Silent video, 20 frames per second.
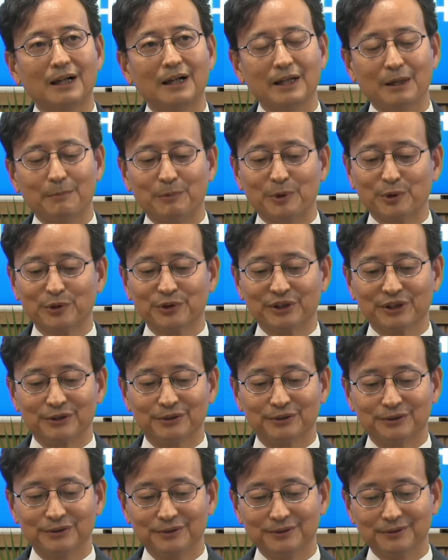I am
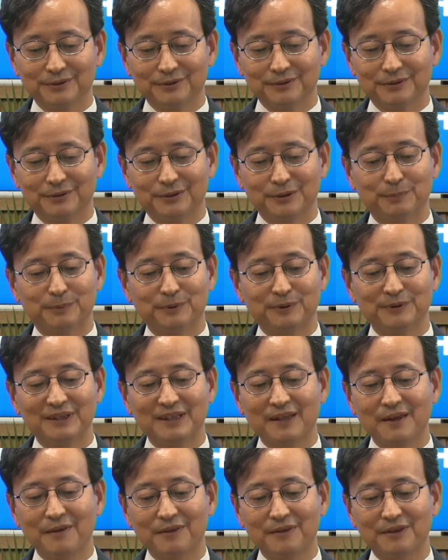honored to
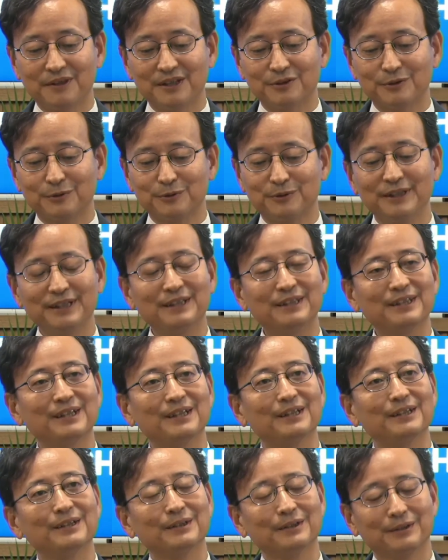present this
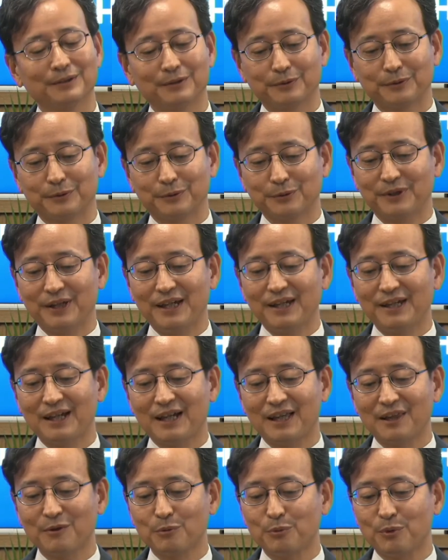greeting today
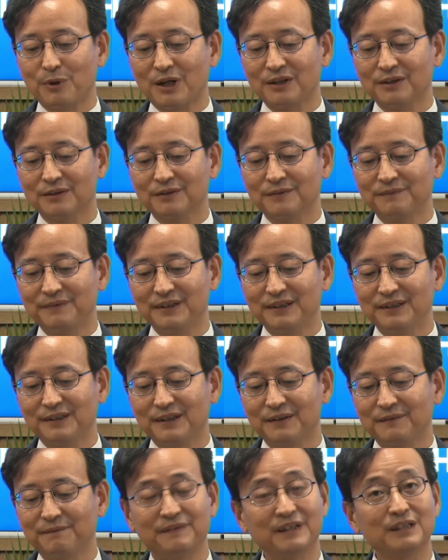at the World
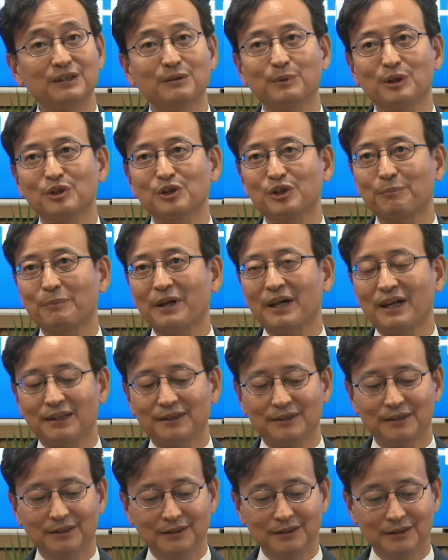FinTech Festival
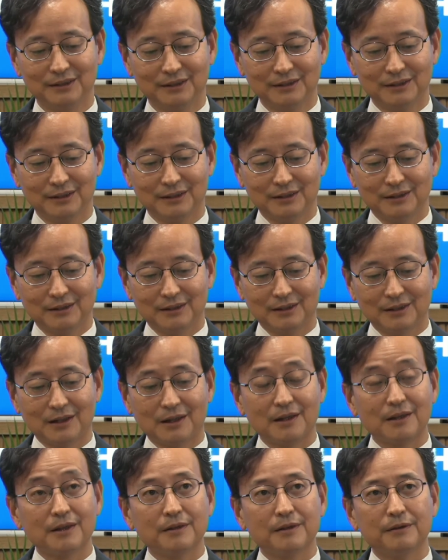Japan.
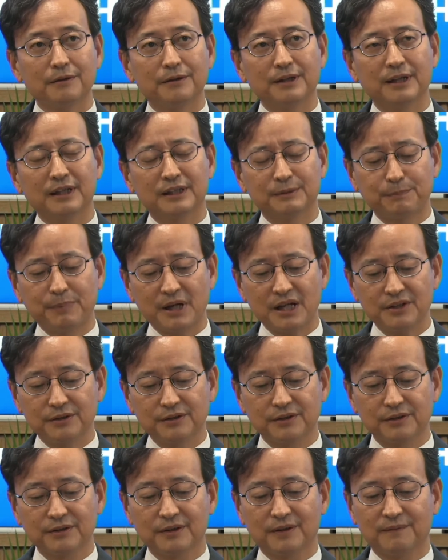The
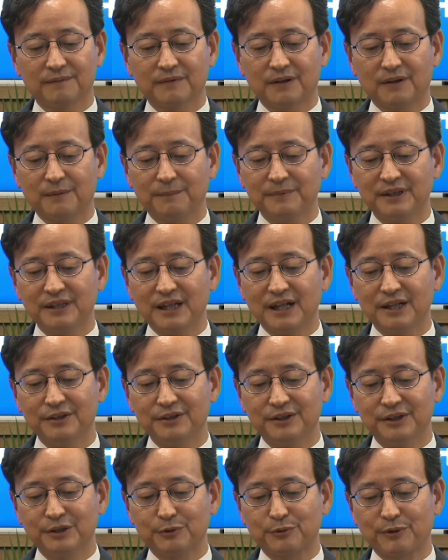expansion of
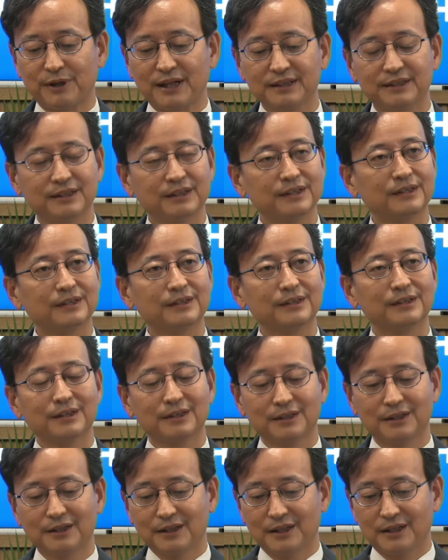COVID-19 crisis
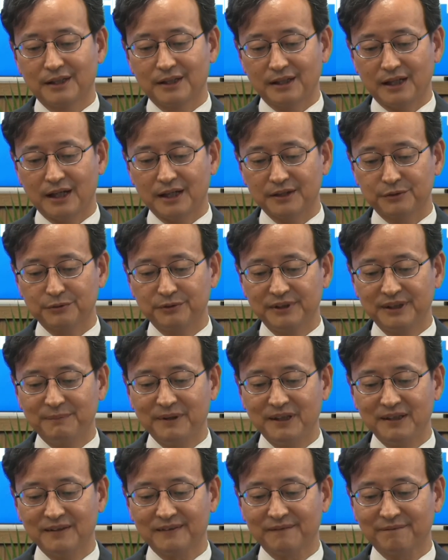has
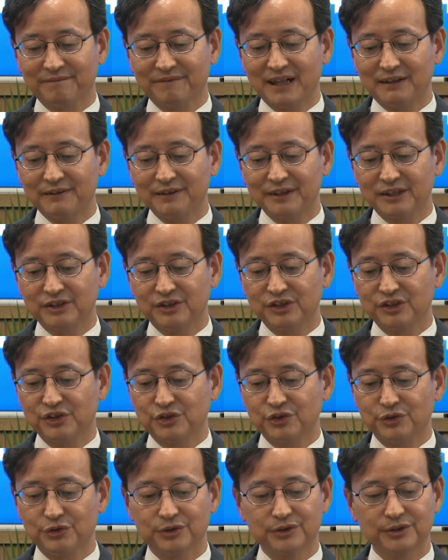revealed various
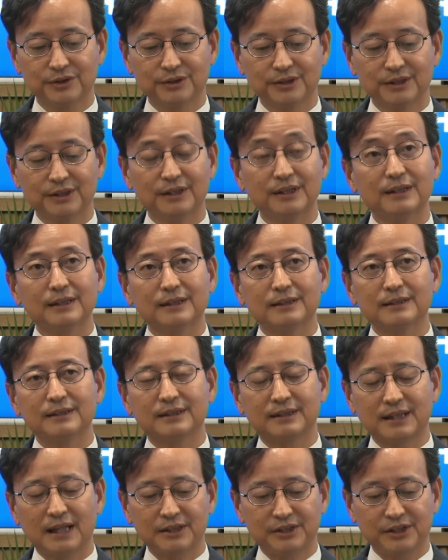issues,
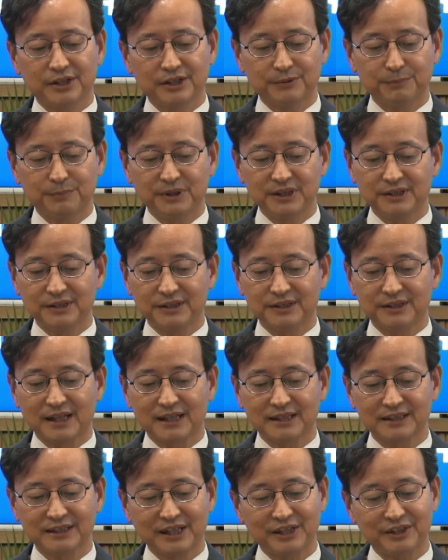such as business
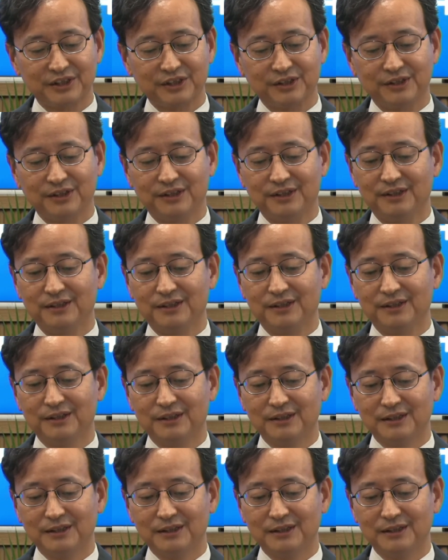uncertainty,